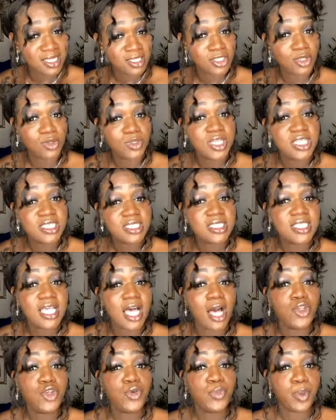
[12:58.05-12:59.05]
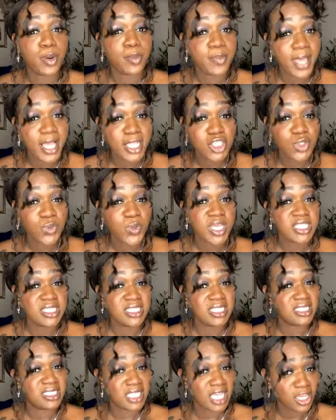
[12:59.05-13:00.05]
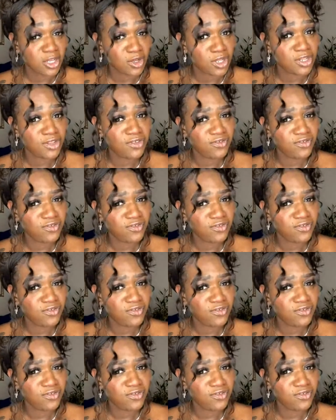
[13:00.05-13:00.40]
So this is how you perpetuate this cycle of